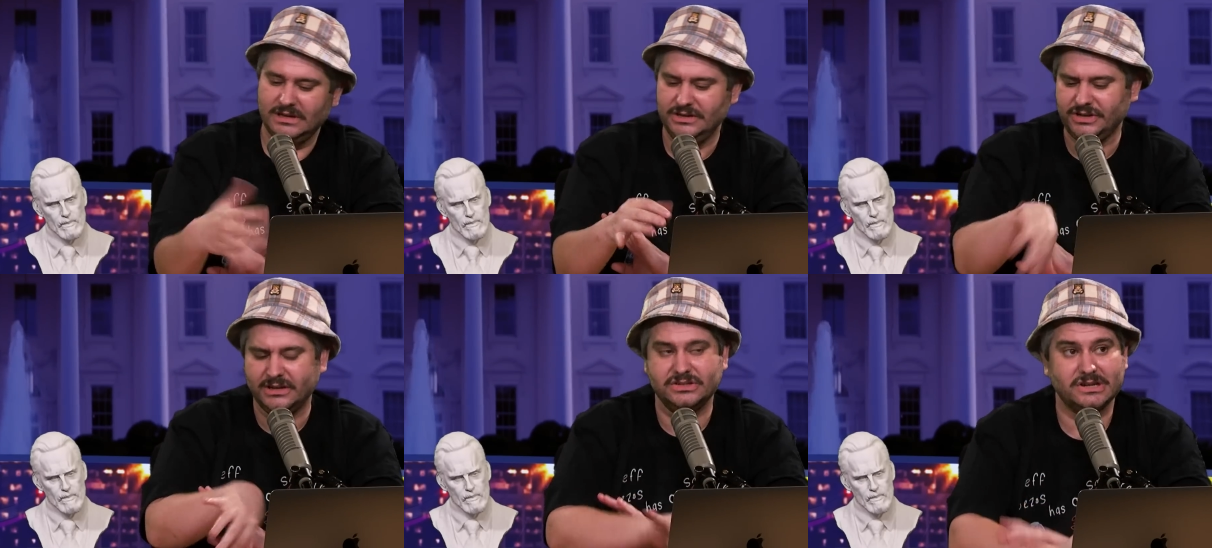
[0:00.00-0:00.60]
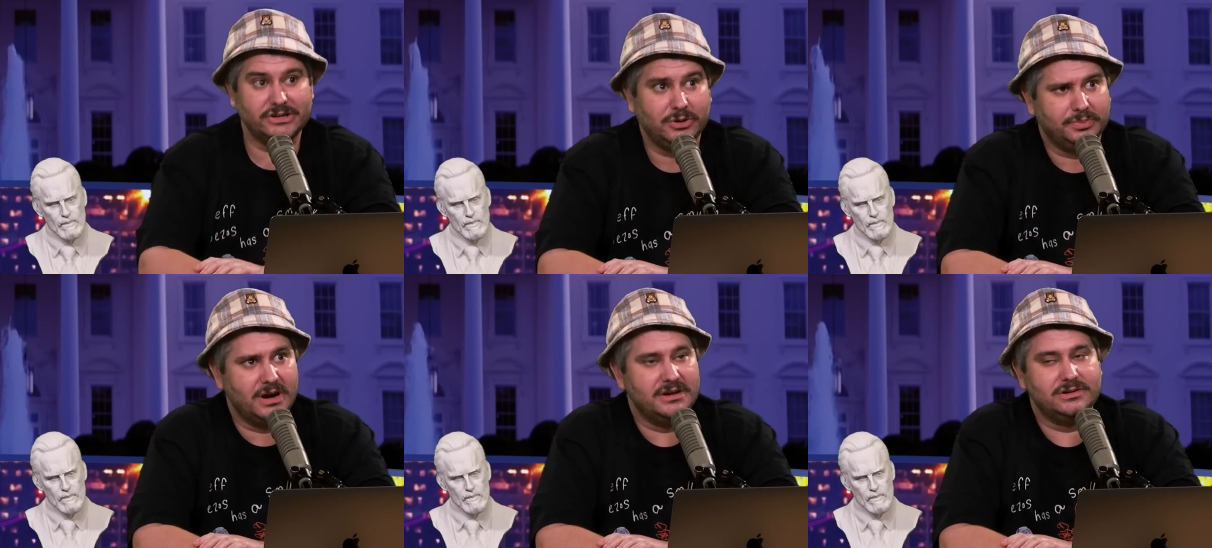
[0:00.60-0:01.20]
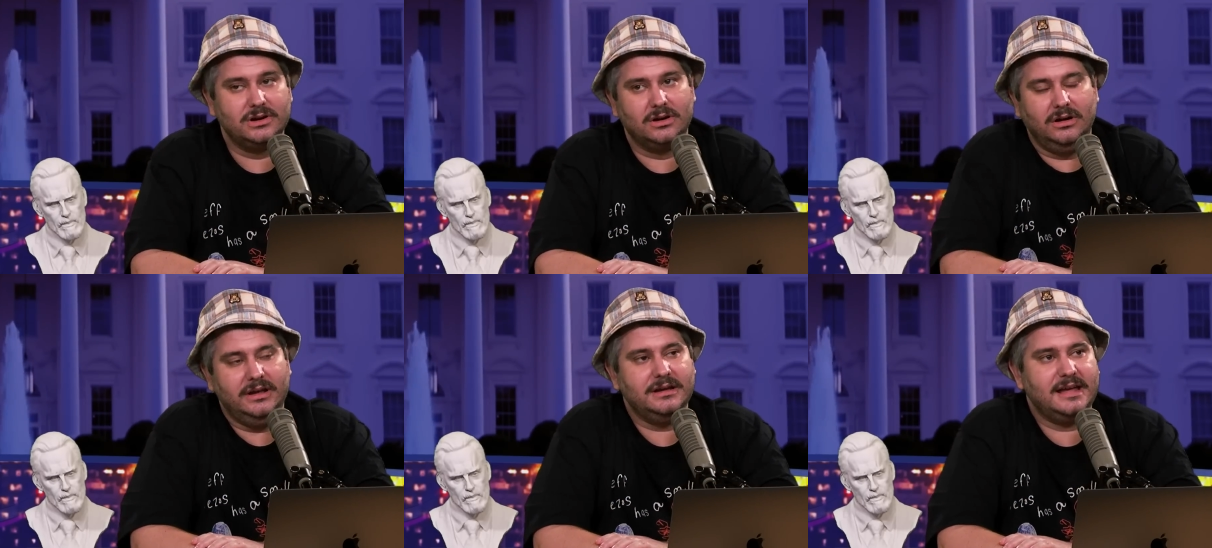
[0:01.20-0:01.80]
Speaker 1: he's like a serial
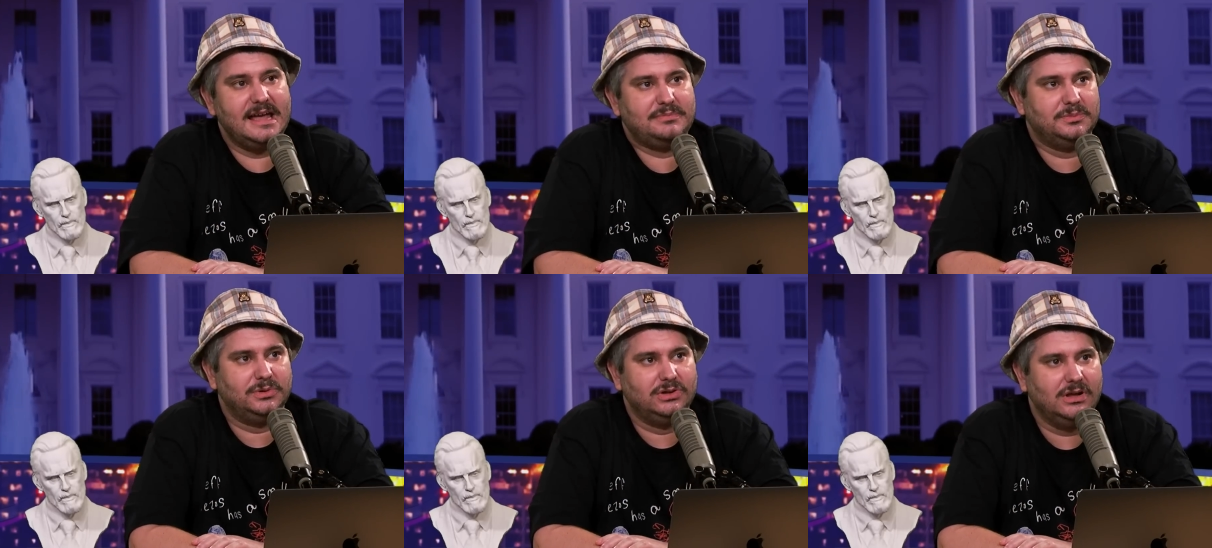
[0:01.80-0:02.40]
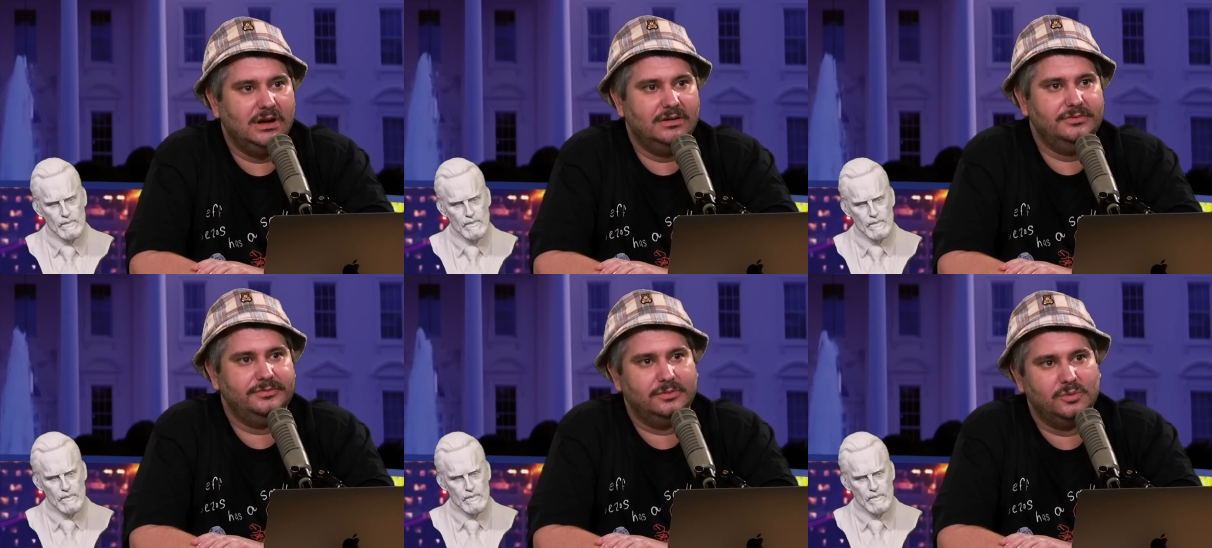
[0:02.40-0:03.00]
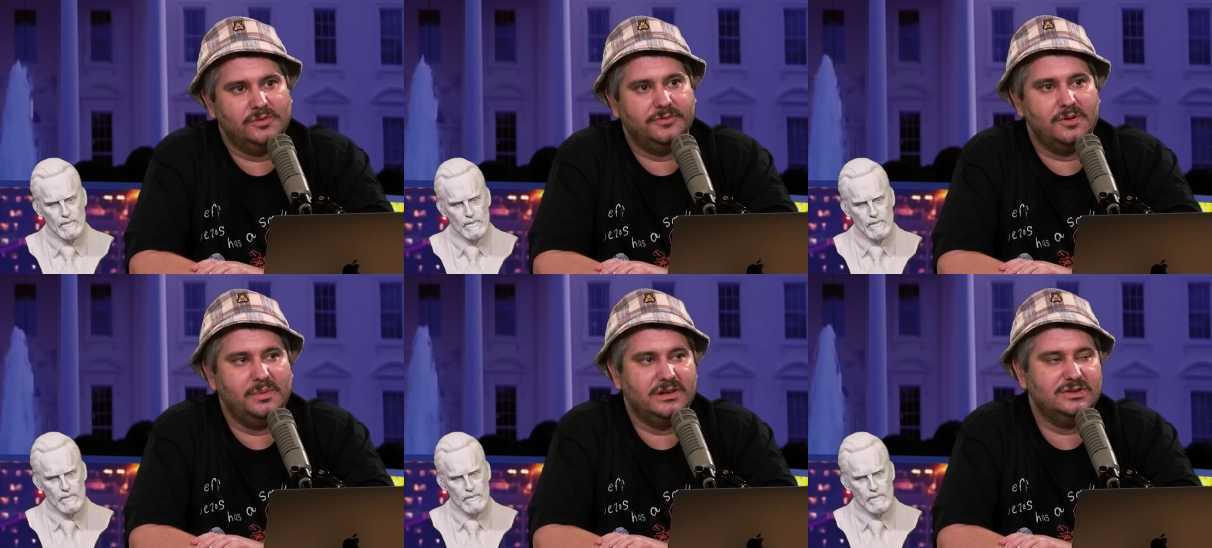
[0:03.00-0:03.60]
predator, incapable of
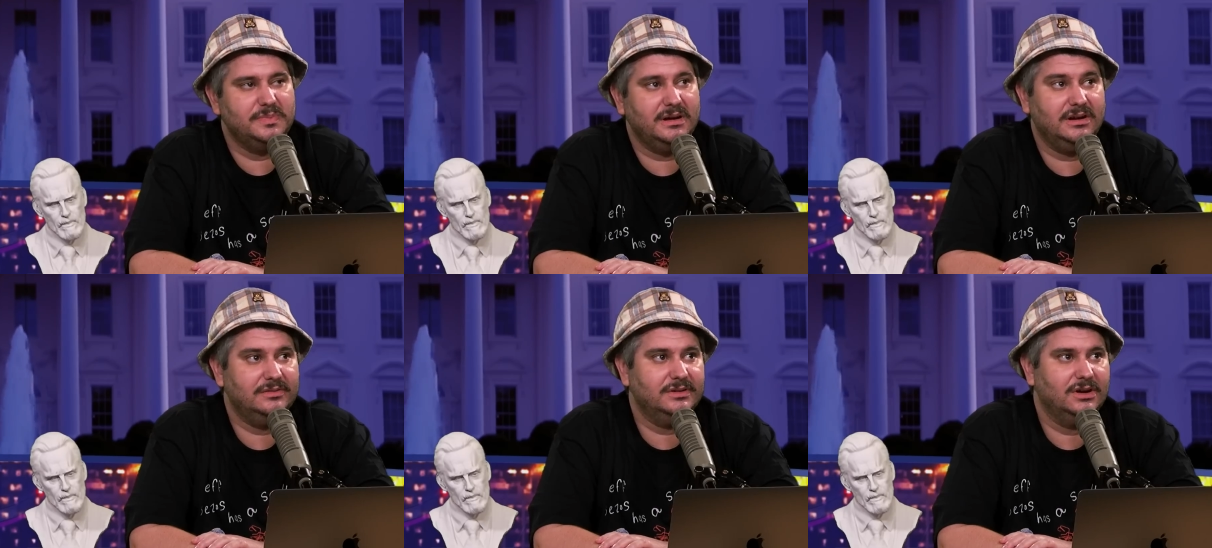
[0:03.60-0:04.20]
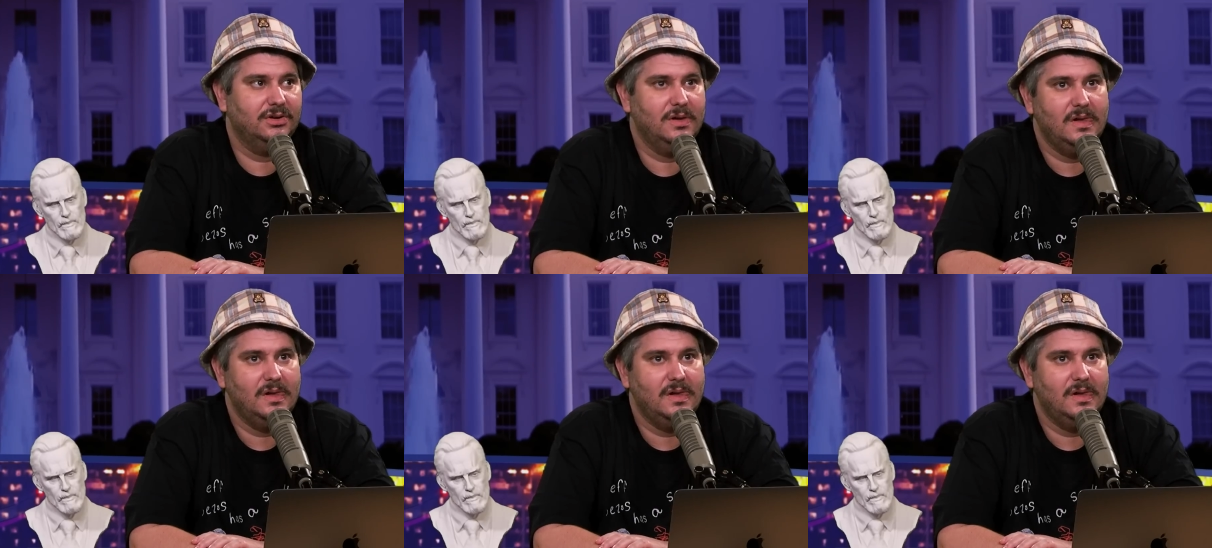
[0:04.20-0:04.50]
reforming his behavior.